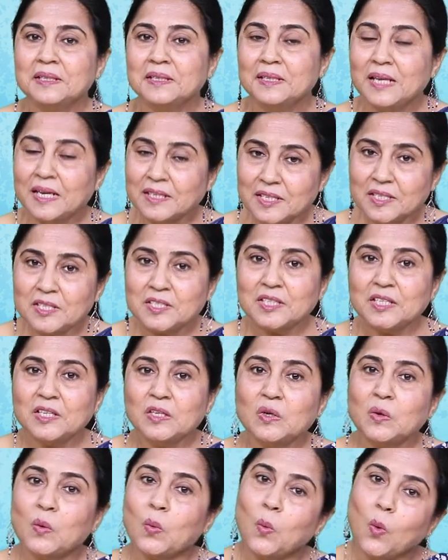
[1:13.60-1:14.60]
Let us
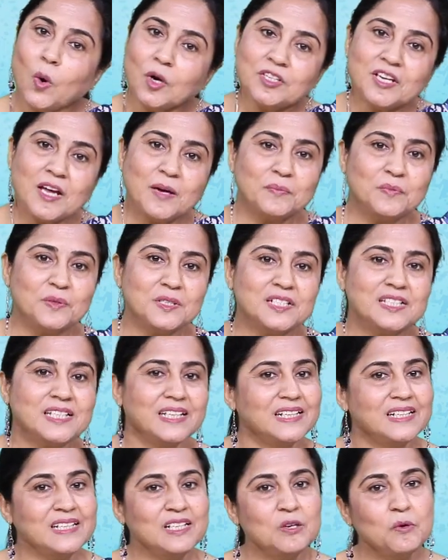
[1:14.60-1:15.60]
see what happens
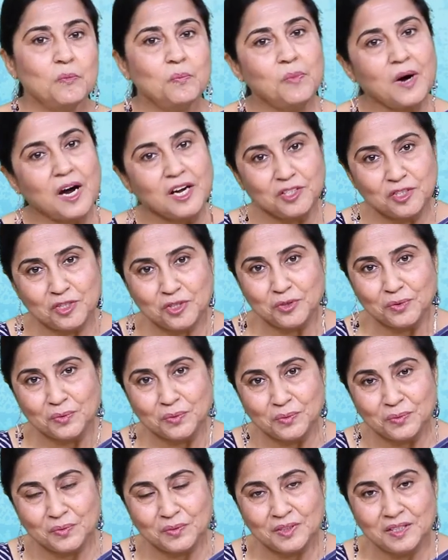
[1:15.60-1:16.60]
in part 2.
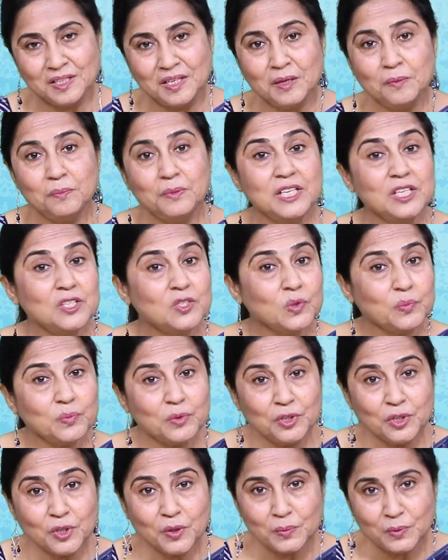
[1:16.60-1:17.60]
Please
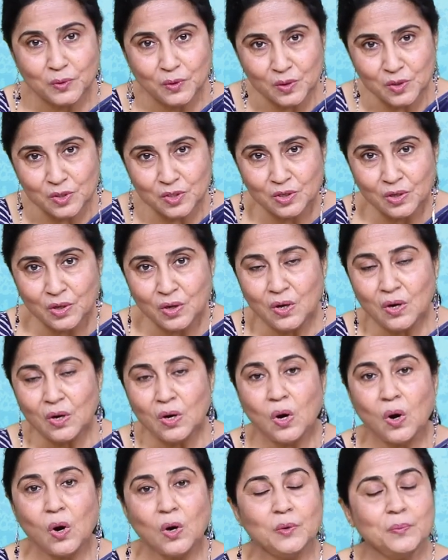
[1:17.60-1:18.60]
open your books
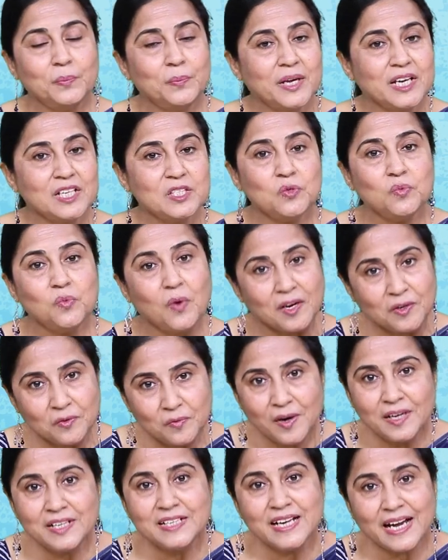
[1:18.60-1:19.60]
on page
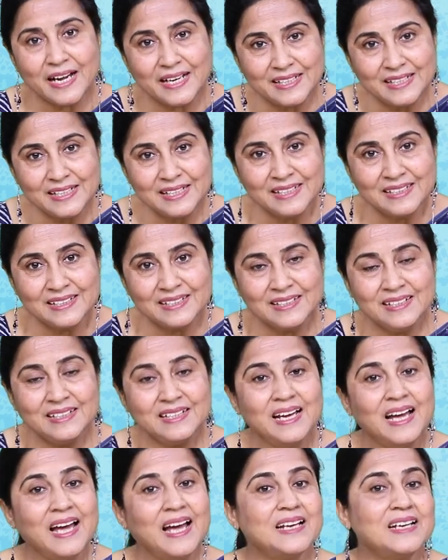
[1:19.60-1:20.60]
119
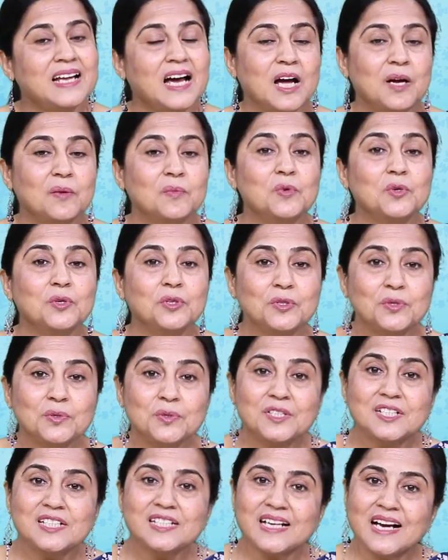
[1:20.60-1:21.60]
and I am going to
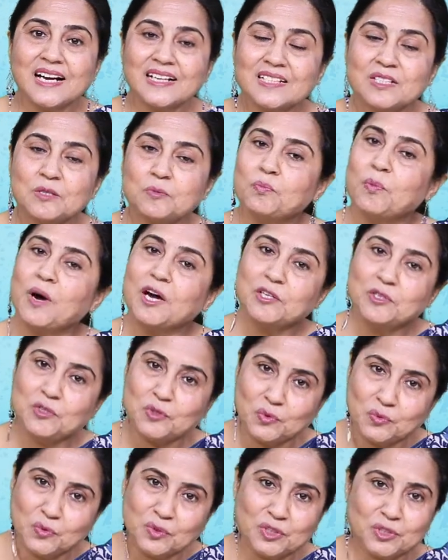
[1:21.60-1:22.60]
discuss part
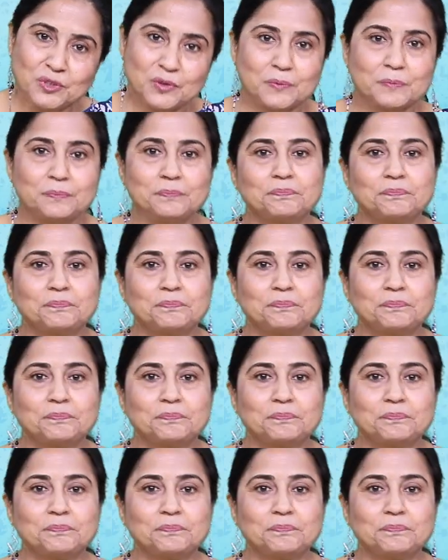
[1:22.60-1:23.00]
2 with you.